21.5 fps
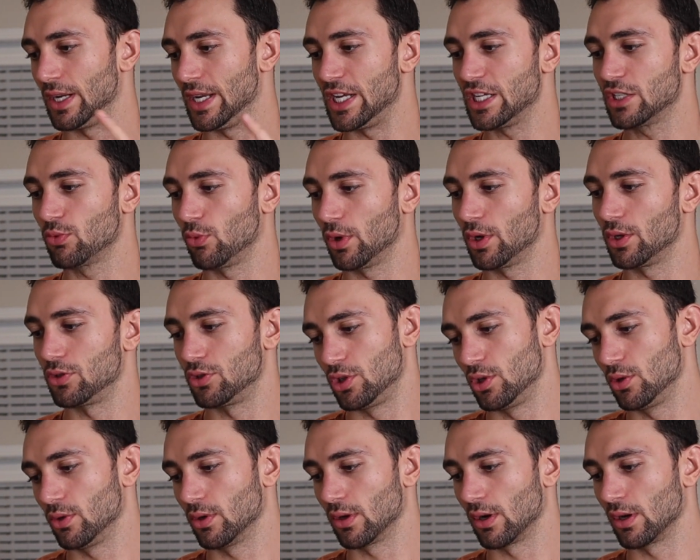Each one is
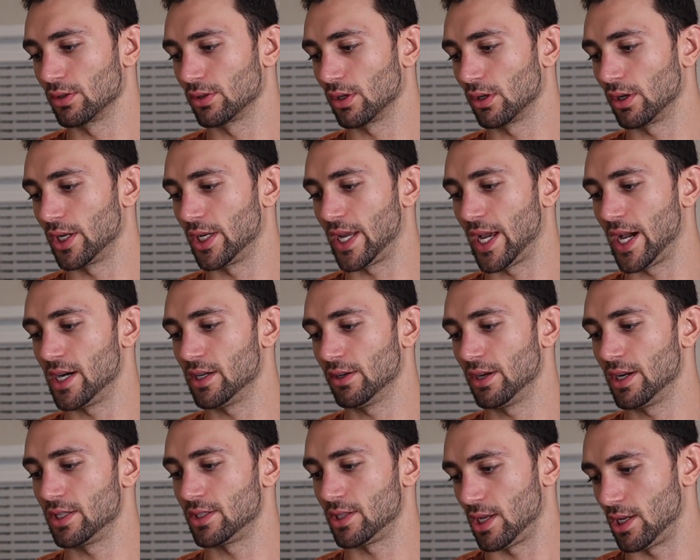230
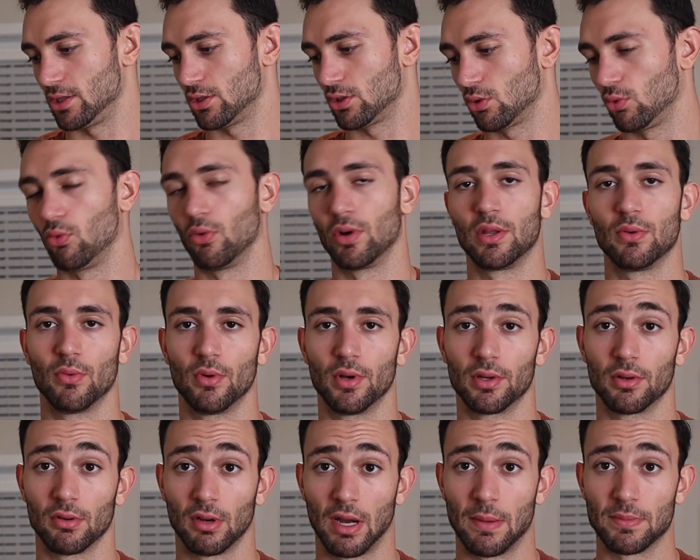calories and
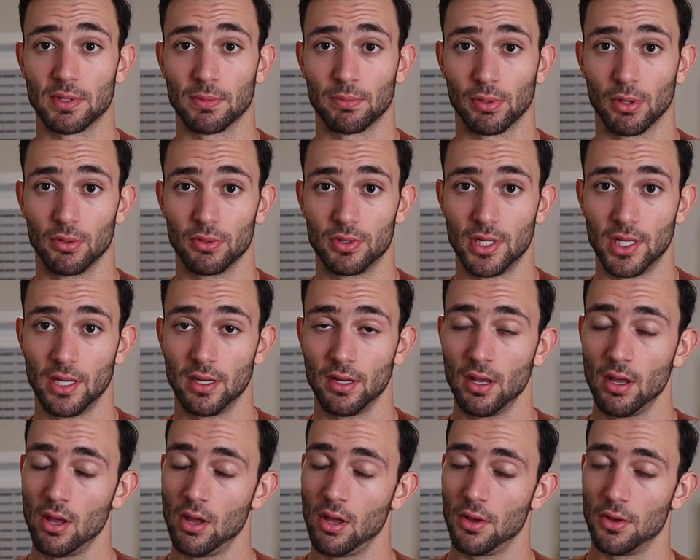21 grams of protein.
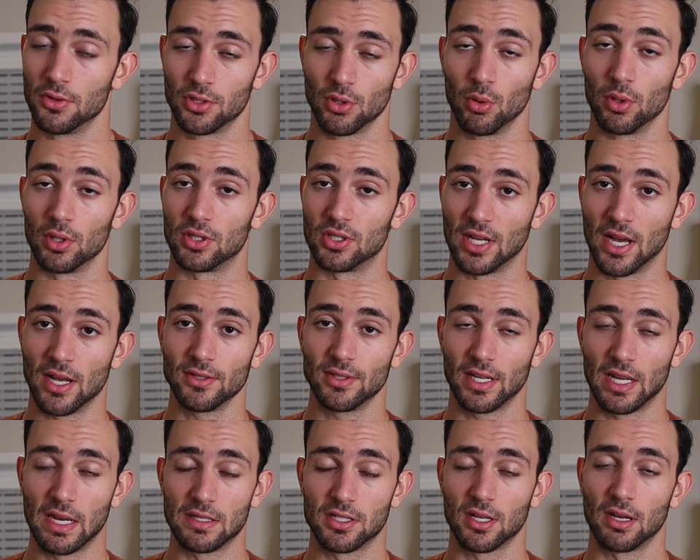So it sounds
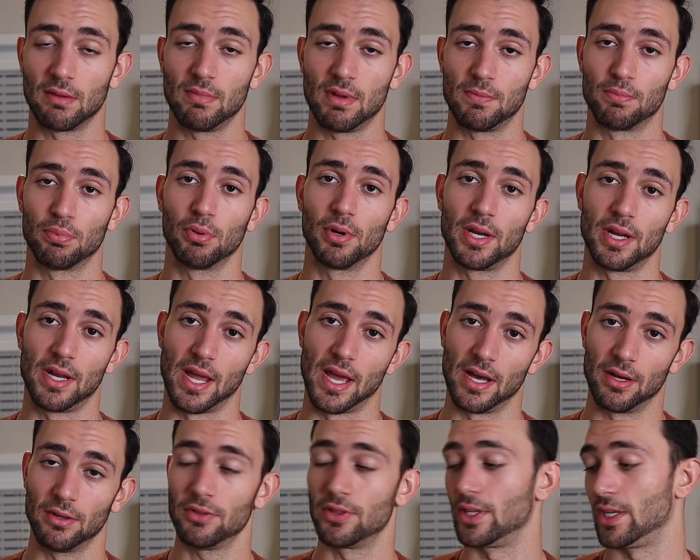like it's gonna be pretty
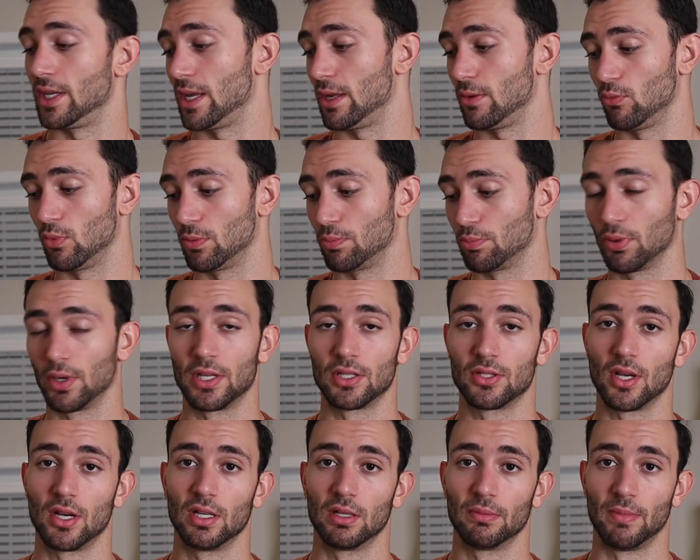healthy and with pretty
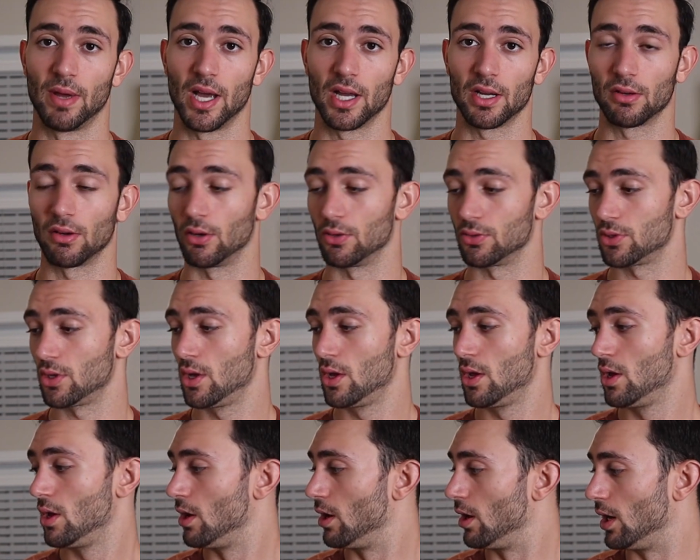solid macros.
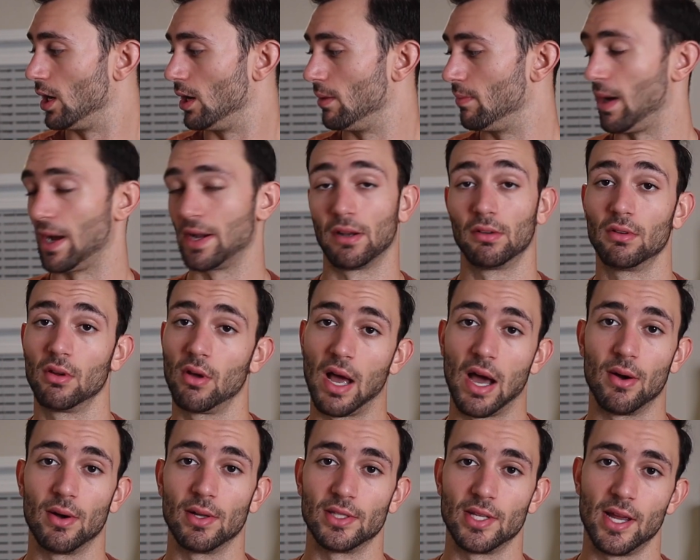Um, I don't know
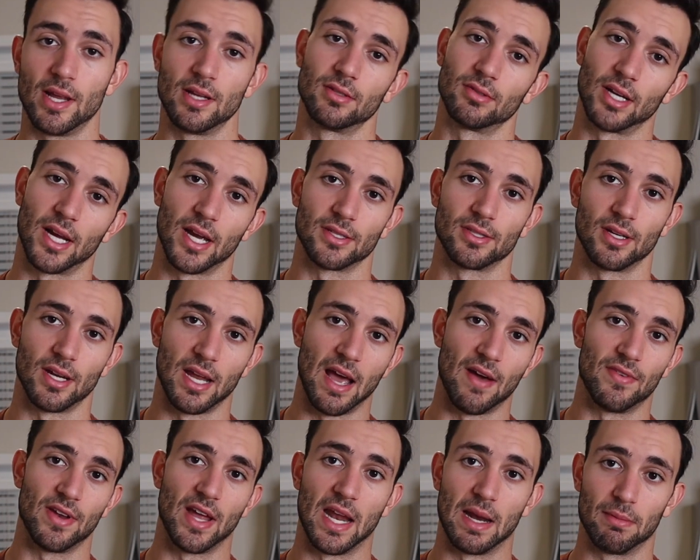how it tastes. Like I said, I
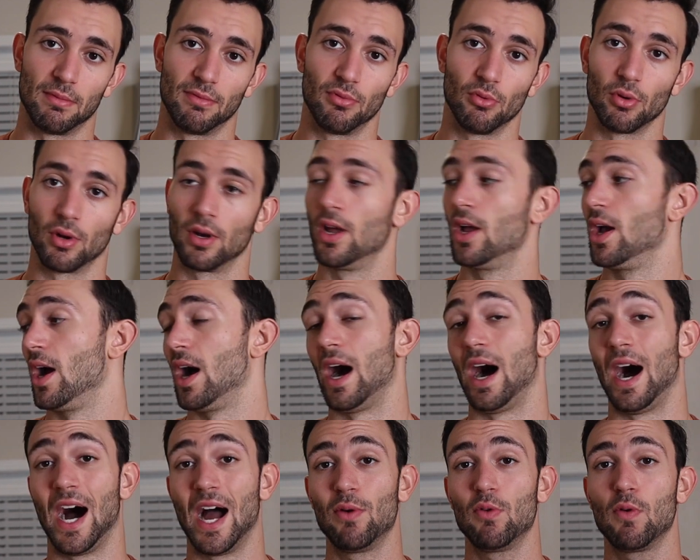haven't had it before.
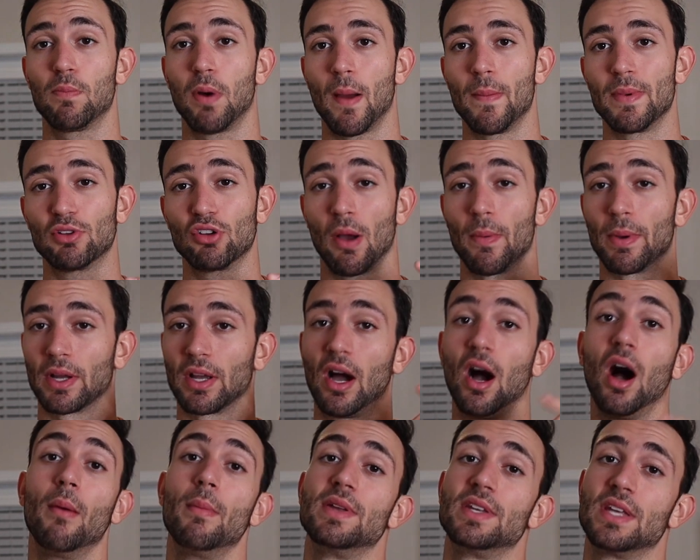I will probably drop a
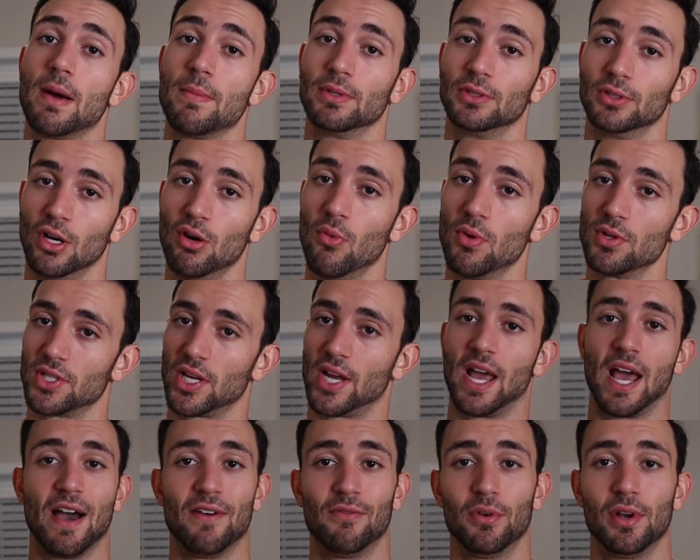comment down below once I
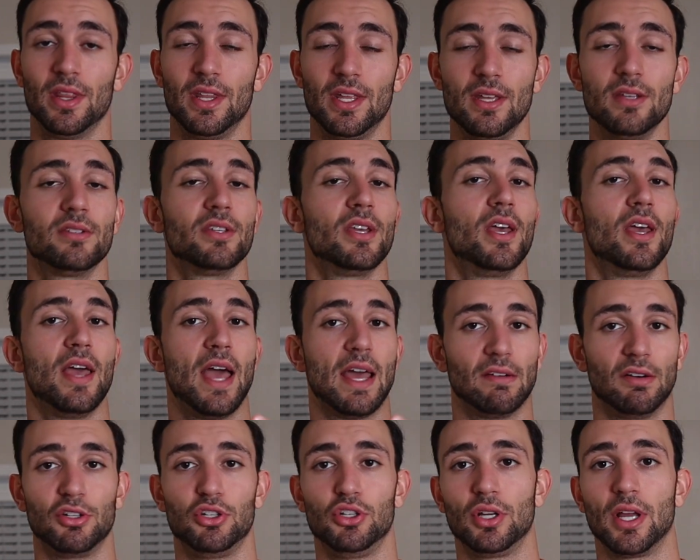have one of these
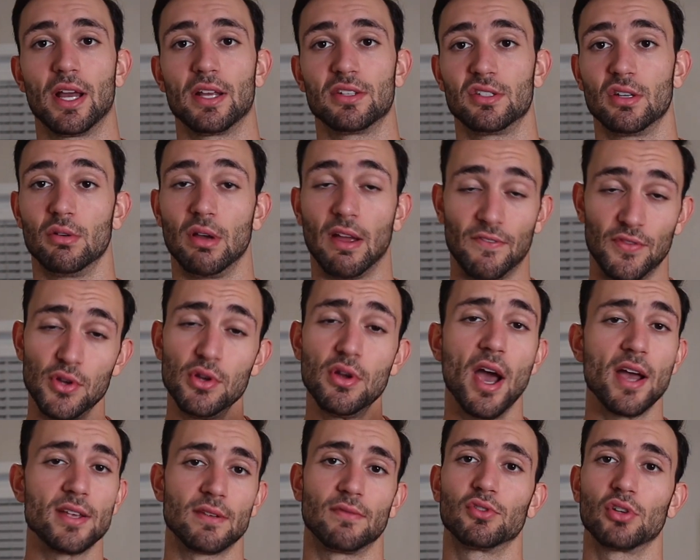and let you guys know if you
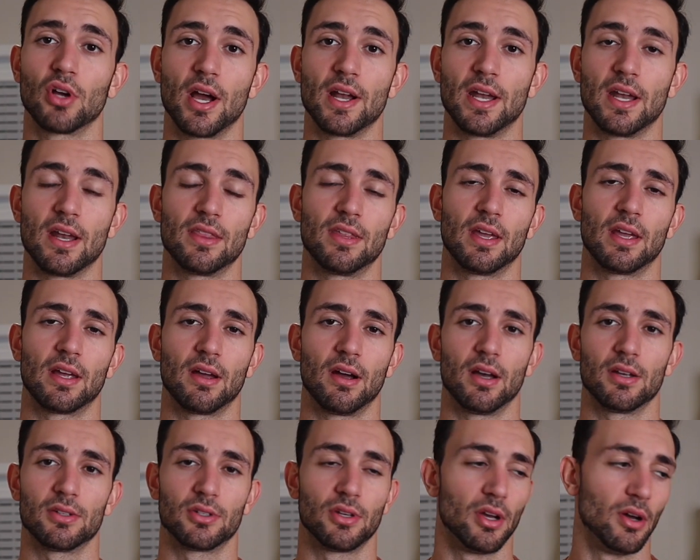guys have tried anything at
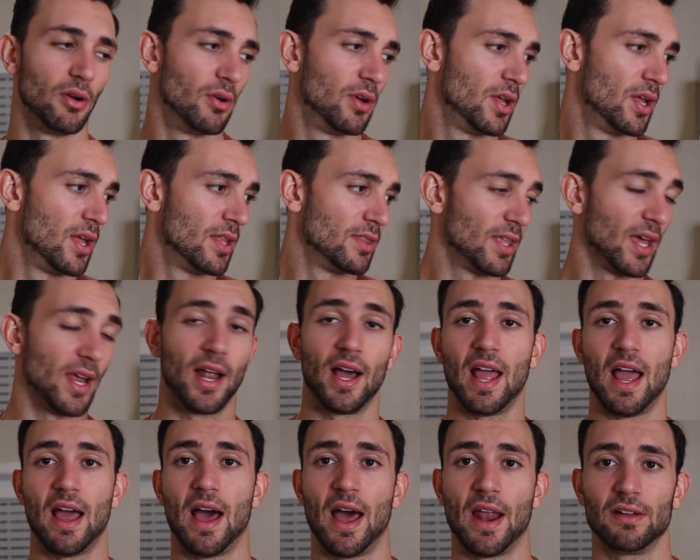Costco that I,
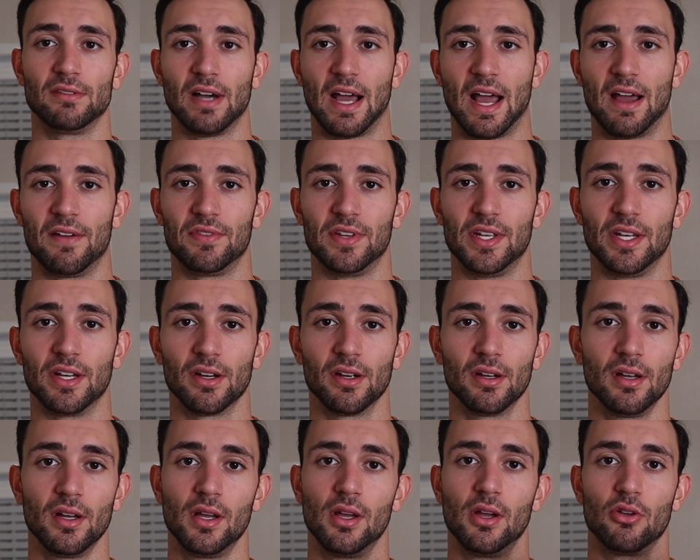ha- I don't have
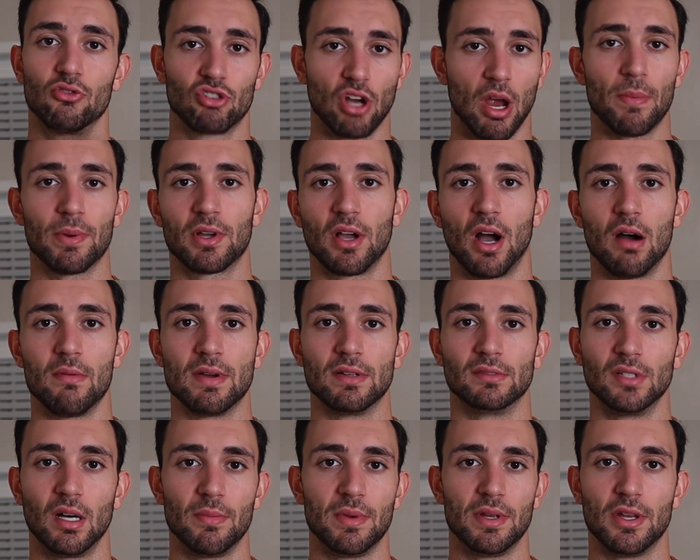here, drop a
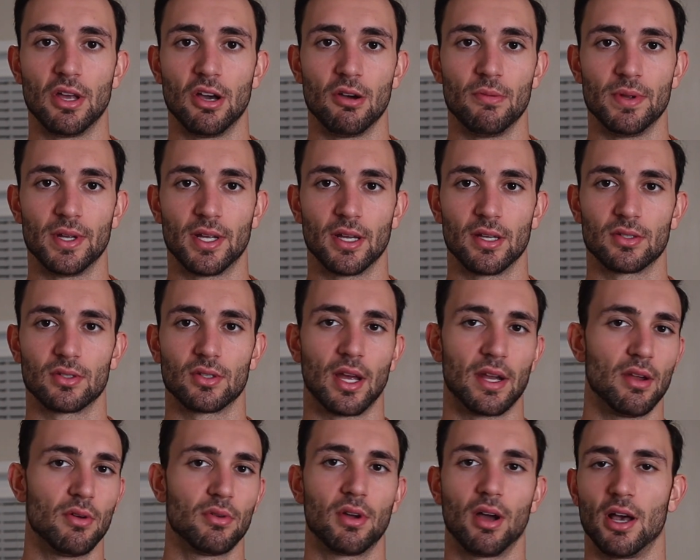comment, let me know because
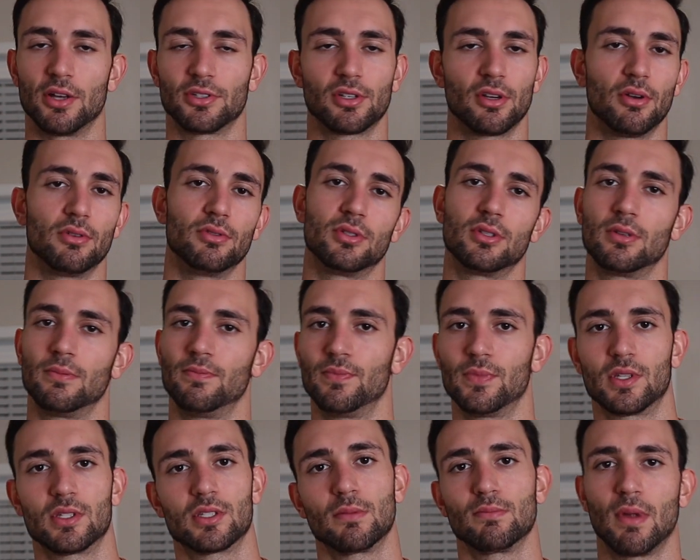I know Costco's
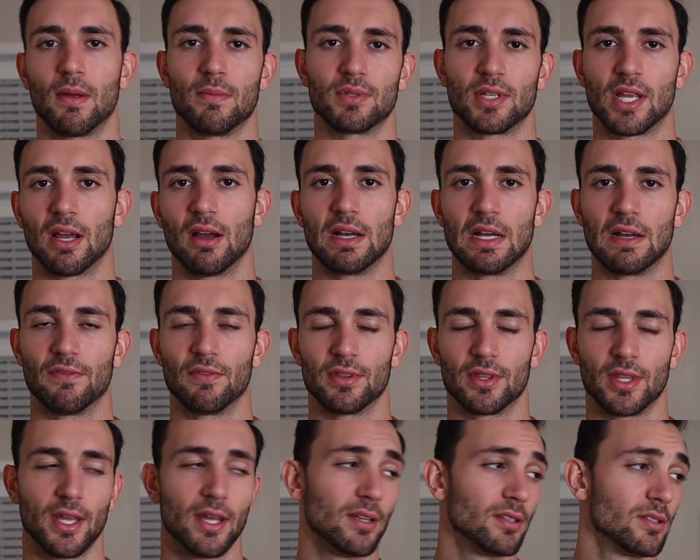sometimes carry
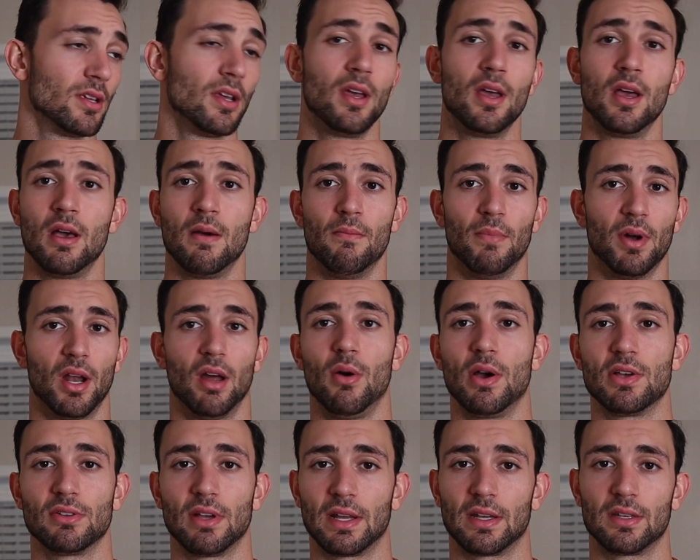different things, but I
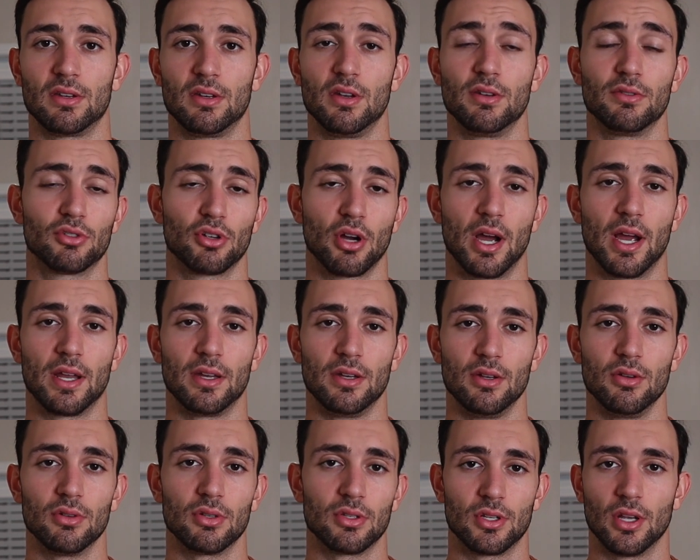always like n- trying
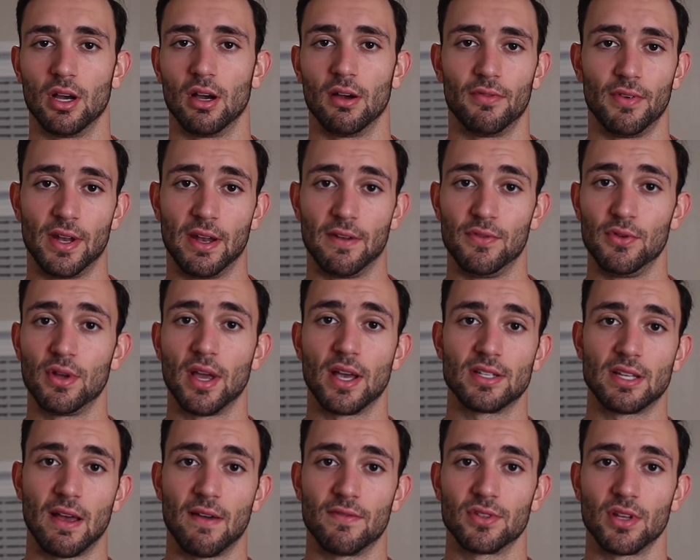new stuff. And if you
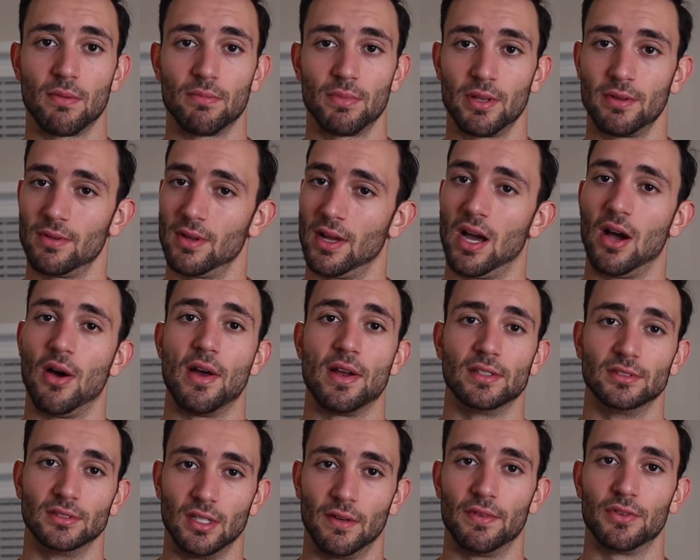guys have something, I would
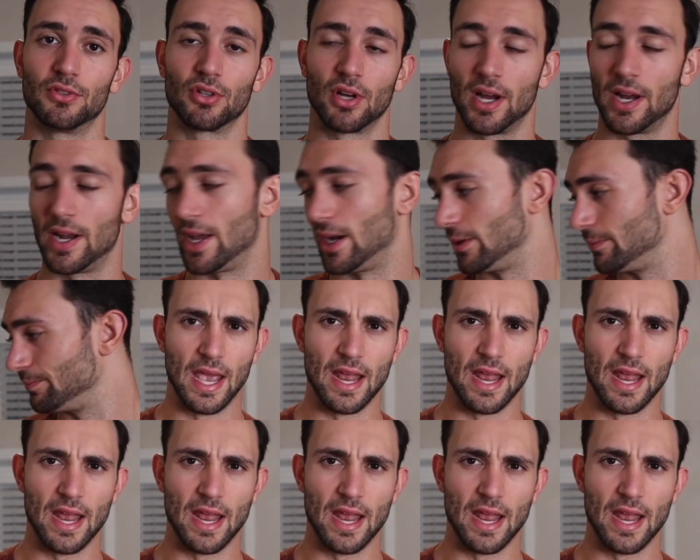love to try it out.